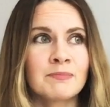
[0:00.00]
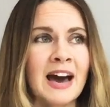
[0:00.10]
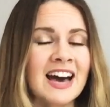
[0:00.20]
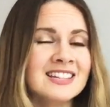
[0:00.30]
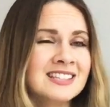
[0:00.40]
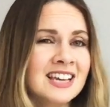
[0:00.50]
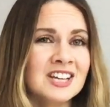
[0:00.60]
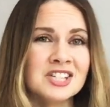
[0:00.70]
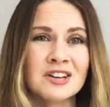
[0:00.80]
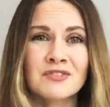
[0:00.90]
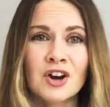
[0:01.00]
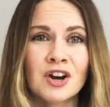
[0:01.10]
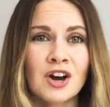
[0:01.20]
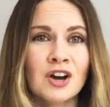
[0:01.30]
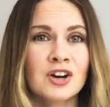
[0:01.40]
past things that have
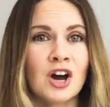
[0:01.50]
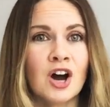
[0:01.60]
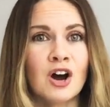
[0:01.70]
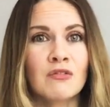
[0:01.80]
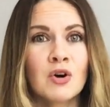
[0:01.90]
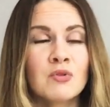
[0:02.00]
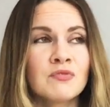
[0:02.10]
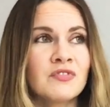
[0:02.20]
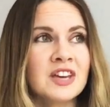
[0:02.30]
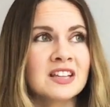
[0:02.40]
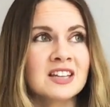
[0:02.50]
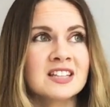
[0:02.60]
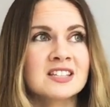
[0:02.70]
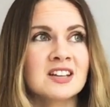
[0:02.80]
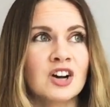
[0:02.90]
gone on, our own
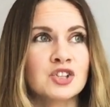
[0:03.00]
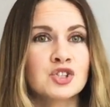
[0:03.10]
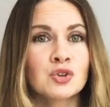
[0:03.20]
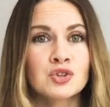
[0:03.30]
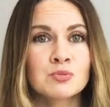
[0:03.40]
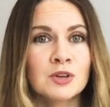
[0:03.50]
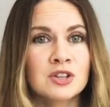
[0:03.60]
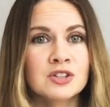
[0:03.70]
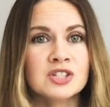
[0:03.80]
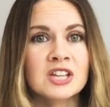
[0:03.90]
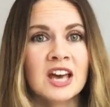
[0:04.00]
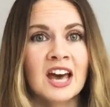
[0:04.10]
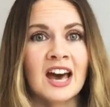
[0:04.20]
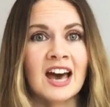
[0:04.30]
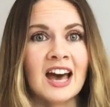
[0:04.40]
feelings, our judgments,
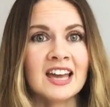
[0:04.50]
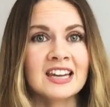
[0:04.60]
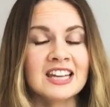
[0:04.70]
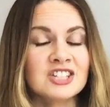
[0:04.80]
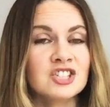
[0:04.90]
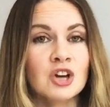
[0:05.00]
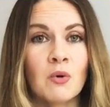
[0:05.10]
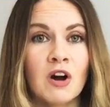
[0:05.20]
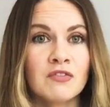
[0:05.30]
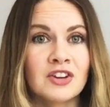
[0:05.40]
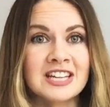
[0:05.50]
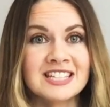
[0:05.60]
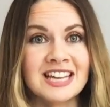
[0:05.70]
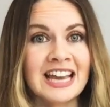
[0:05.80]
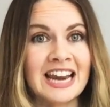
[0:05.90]
and it's so often
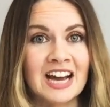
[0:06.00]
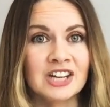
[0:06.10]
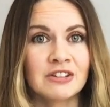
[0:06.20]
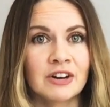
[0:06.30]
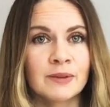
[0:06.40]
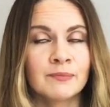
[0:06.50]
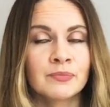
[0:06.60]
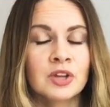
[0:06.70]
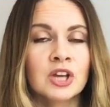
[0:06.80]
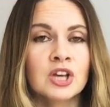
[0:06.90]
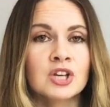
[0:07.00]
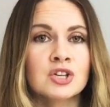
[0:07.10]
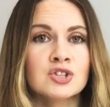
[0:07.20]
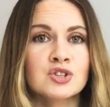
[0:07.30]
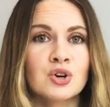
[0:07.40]
it's inaccurate.
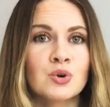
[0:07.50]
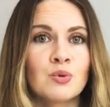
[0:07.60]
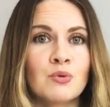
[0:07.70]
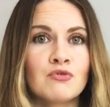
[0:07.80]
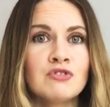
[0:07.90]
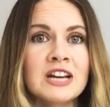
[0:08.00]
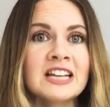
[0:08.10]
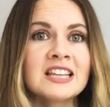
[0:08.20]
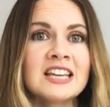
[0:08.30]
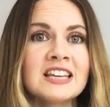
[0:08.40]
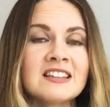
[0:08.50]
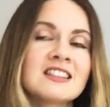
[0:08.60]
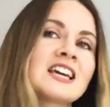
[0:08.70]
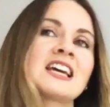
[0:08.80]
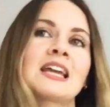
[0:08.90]
So
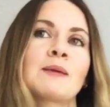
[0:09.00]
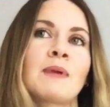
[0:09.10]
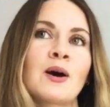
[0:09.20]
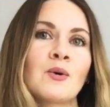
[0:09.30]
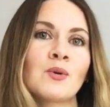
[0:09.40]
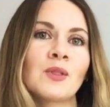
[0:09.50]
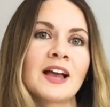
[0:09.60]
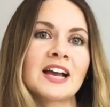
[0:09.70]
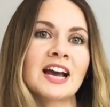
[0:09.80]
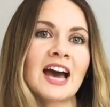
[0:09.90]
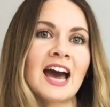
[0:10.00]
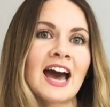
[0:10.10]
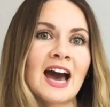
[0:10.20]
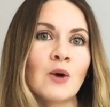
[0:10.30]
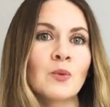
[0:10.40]
really thinking about like
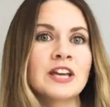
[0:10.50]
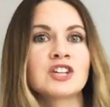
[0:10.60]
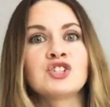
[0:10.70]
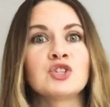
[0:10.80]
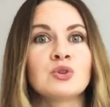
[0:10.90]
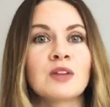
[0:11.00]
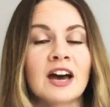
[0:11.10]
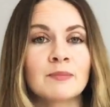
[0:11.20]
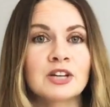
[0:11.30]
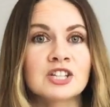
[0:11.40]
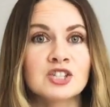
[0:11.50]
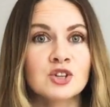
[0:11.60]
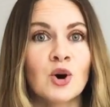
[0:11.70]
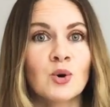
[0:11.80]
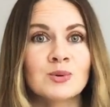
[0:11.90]
how we can do that, because it's
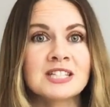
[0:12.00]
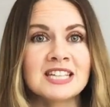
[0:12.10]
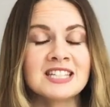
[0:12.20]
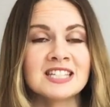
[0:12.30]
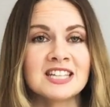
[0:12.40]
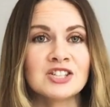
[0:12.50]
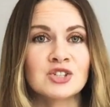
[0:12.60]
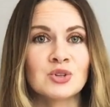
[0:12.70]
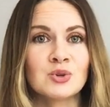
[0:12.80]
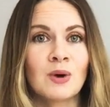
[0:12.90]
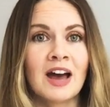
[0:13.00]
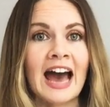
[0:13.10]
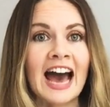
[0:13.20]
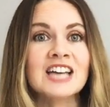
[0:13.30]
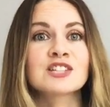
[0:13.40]
not always easy to
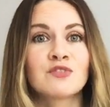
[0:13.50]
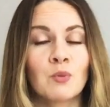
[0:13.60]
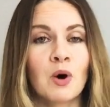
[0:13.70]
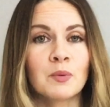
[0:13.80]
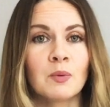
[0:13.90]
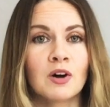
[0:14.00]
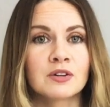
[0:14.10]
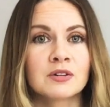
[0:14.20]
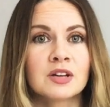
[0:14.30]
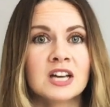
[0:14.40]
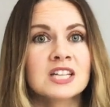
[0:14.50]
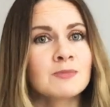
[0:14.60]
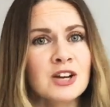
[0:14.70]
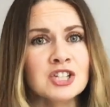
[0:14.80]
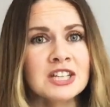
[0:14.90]
ask for what we want,
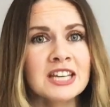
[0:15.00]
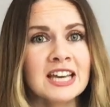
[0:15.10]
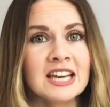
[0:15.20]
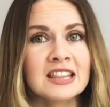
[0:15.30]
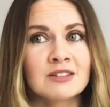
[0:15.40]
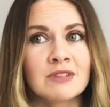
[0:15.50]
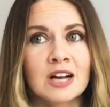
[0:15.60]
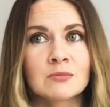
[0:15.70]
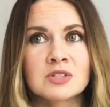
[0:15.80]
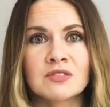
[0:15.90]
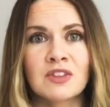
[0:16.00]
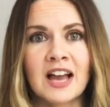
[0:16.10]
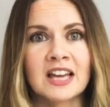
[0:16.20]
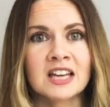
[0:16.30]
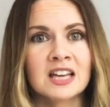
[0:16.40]
especially in the realms of
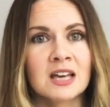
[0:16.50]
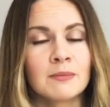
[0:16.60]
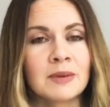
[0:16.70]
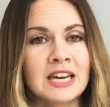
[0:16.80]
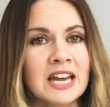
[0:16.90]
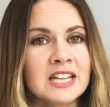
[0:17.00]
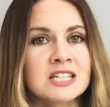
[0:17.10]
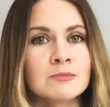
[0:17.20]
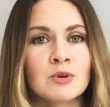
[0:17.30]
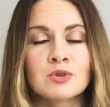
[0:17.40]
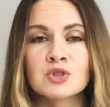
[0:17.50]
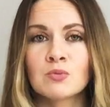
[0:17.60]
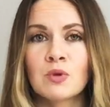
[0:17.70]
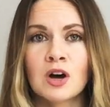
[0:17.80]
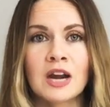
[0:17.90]
like being intimate with
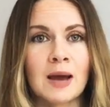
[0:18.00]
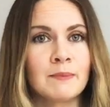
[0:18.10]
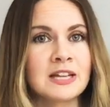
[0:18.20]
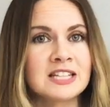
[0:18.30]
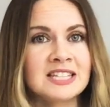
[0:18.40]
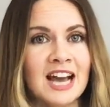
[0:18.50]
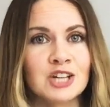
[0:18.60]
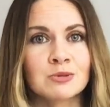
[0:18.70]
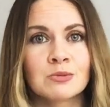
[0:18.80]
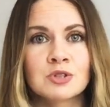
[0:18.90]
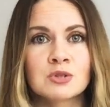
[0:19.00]
someone and being sexual with